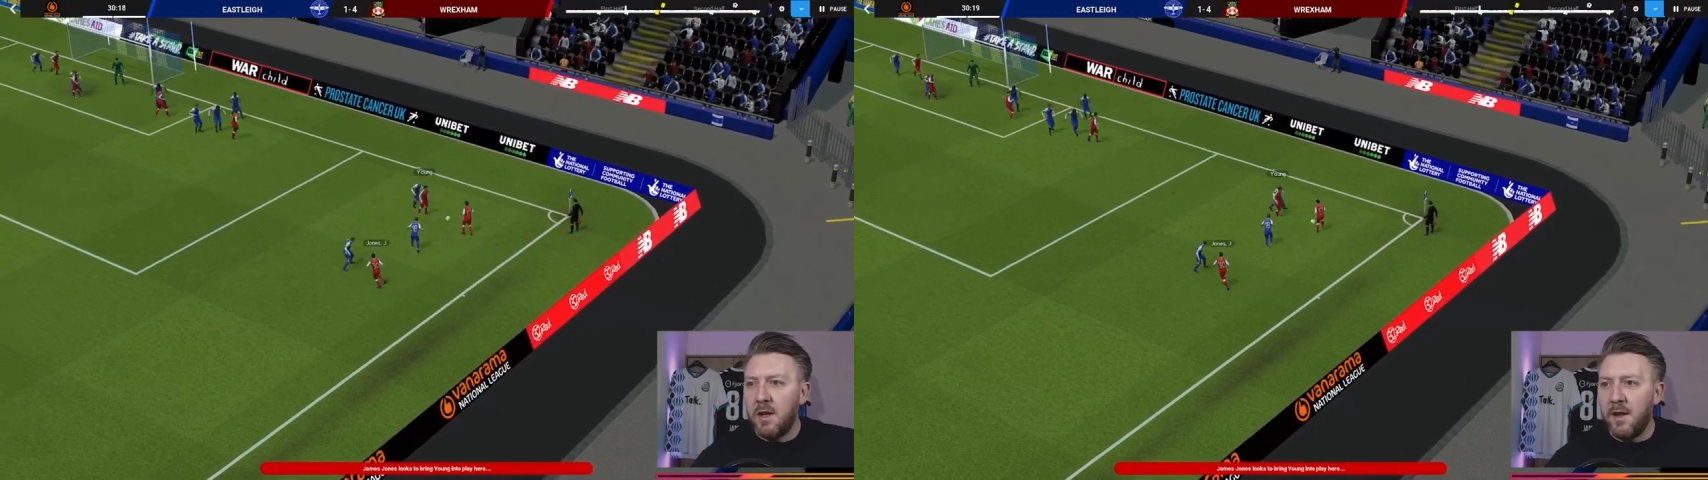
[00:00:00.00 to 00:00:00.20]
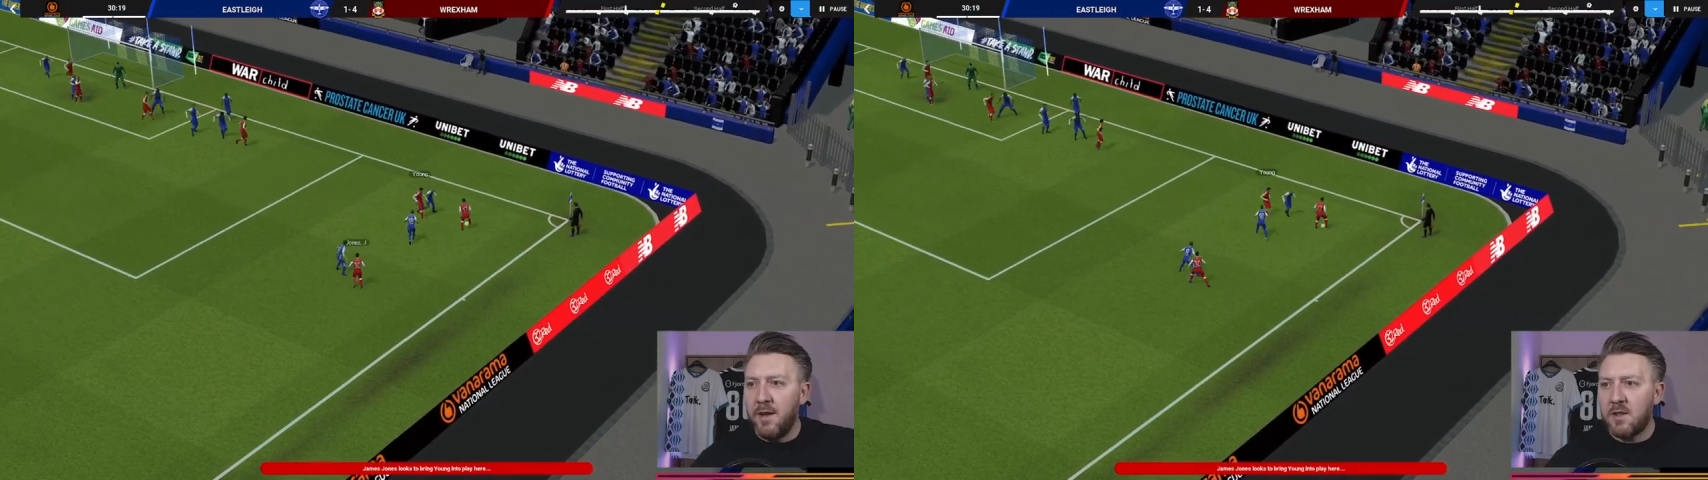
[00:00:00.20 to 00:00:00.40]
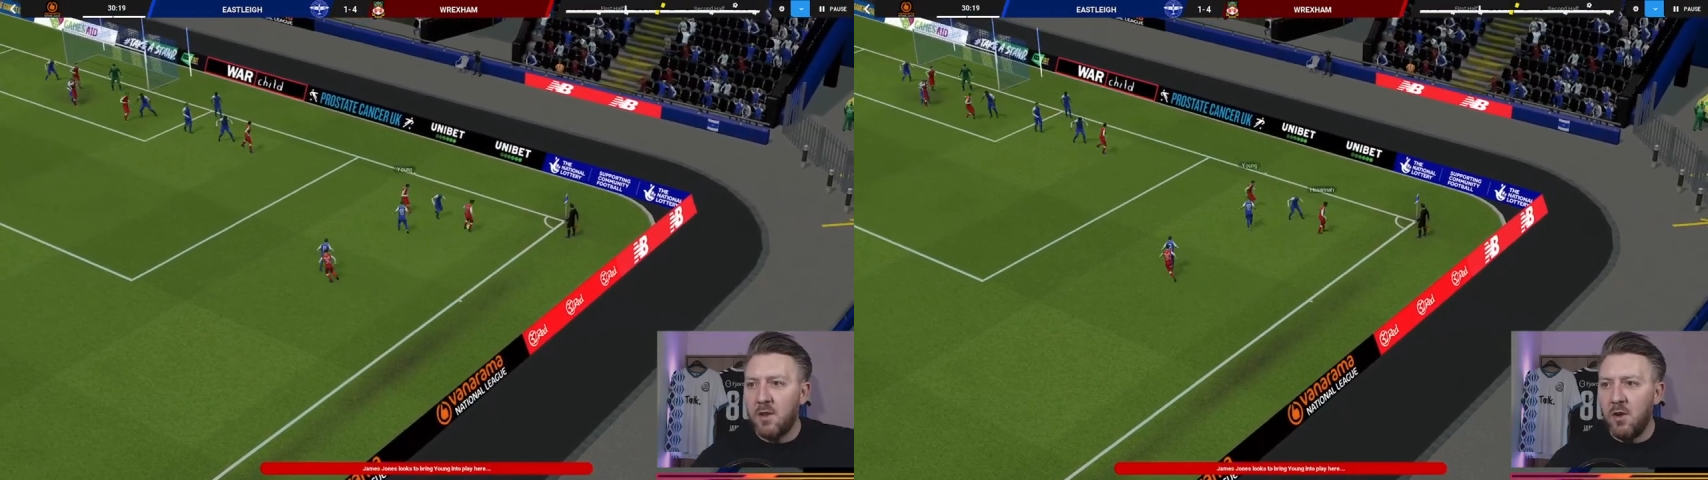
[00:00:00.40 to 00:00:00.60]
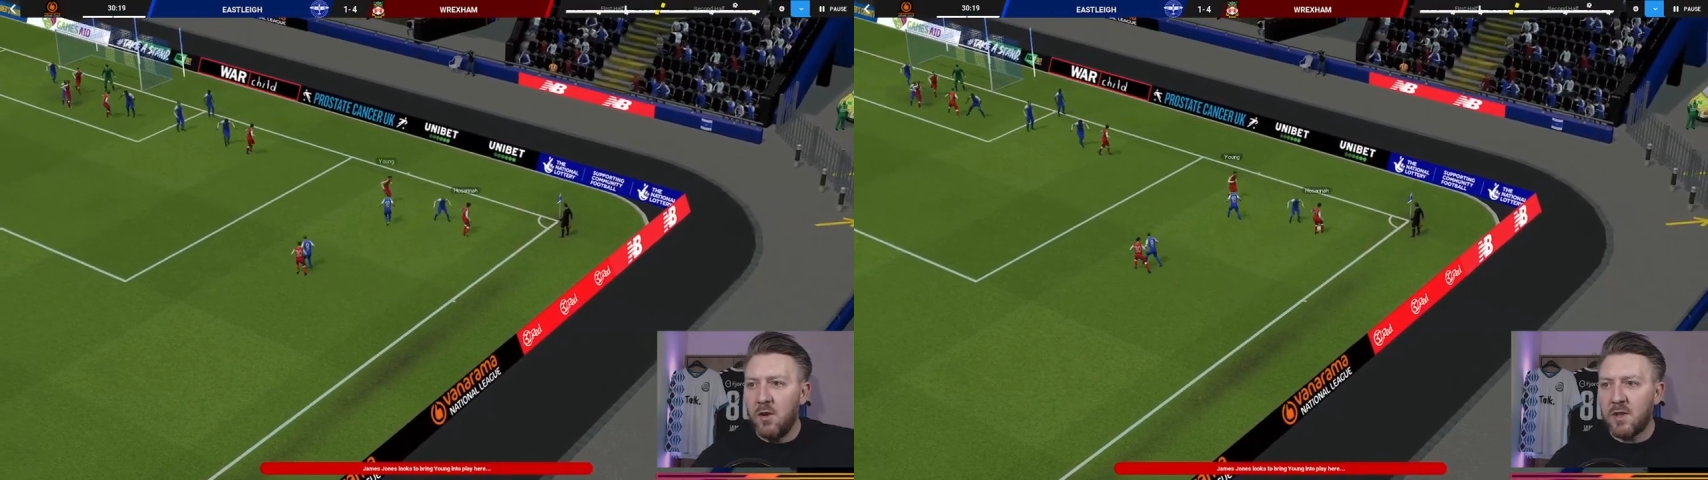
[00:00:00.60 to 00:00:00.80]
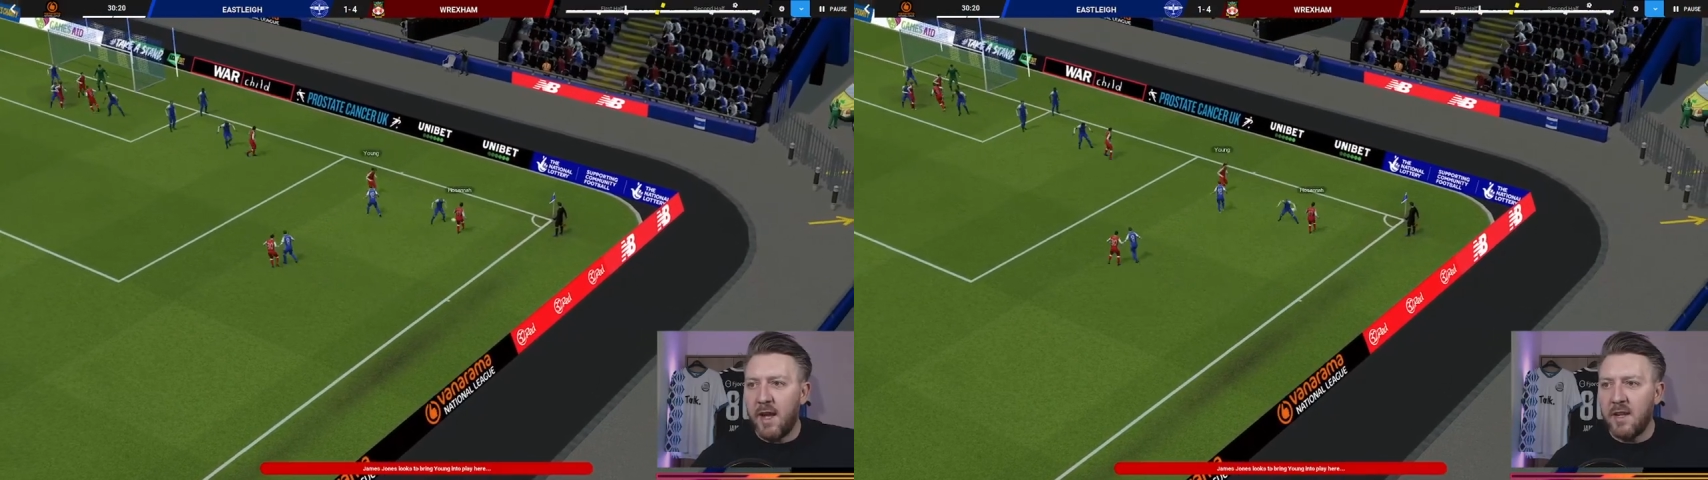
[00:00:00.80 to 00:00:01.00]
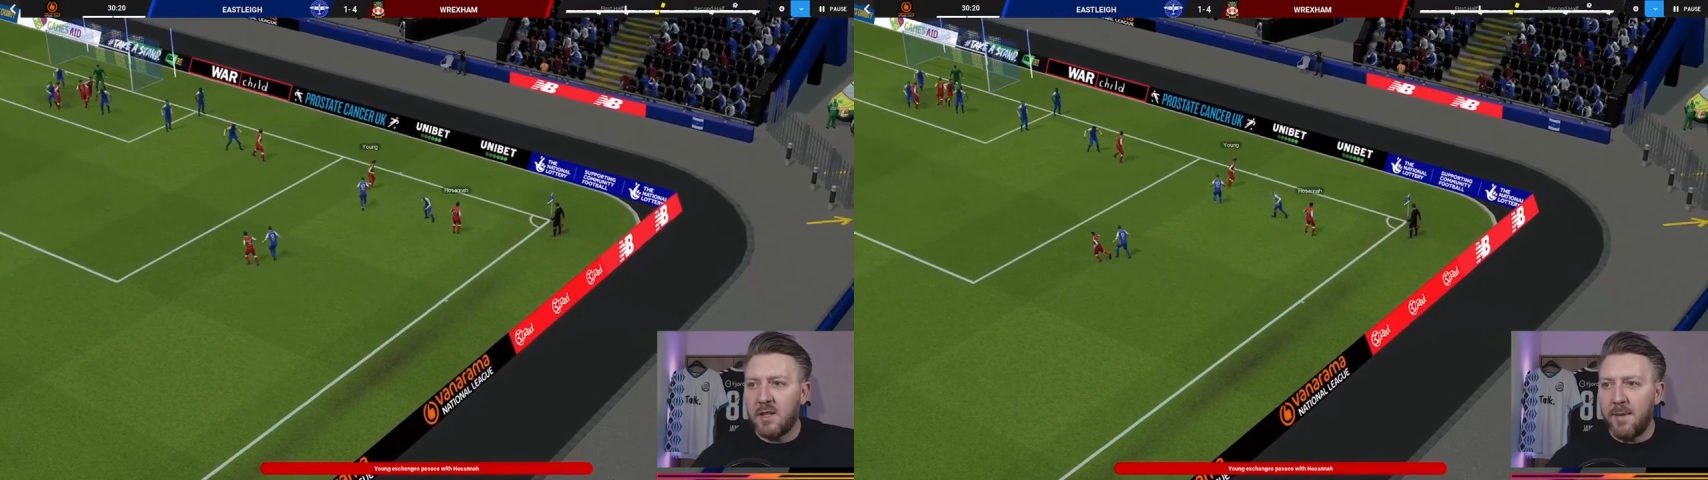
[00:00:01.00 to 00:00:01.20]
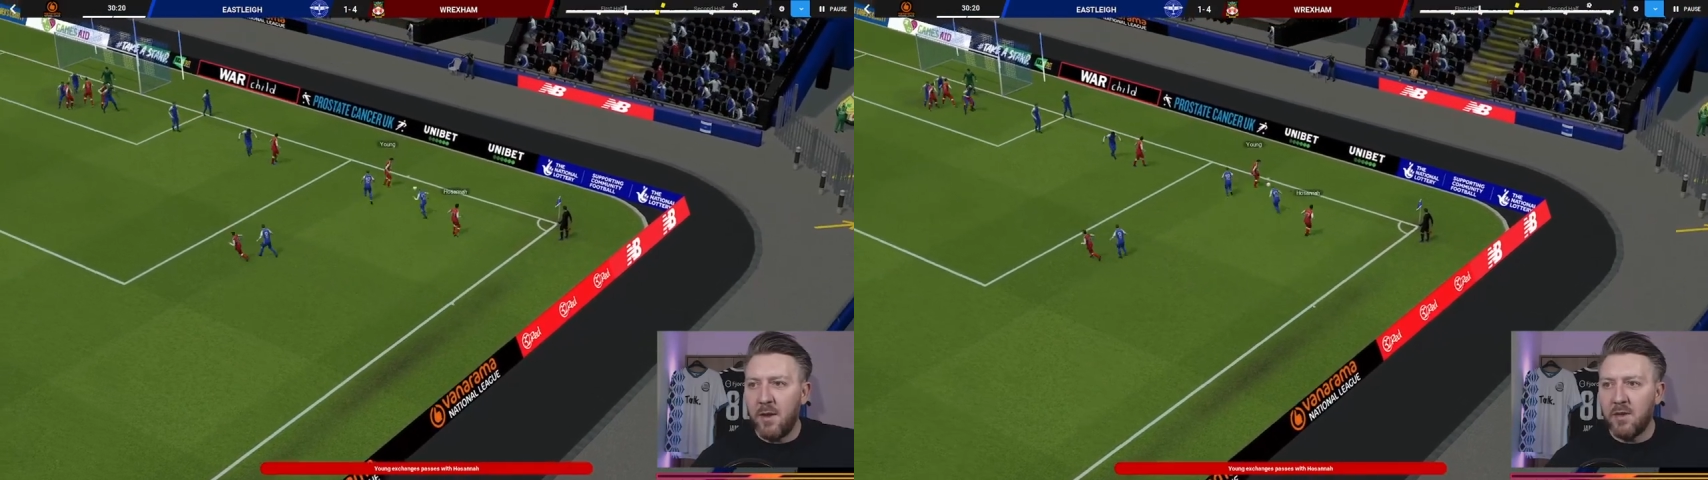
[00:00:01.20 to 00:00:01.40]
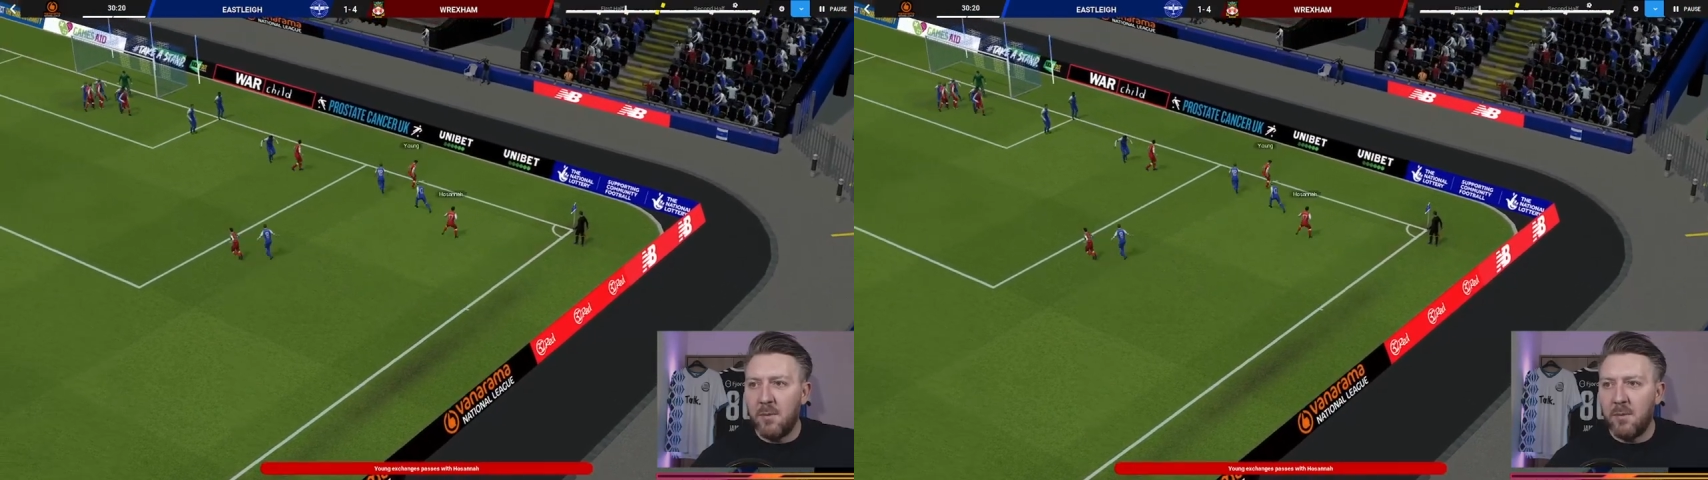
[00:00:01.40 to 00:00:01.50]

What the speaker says: And this looks like it's about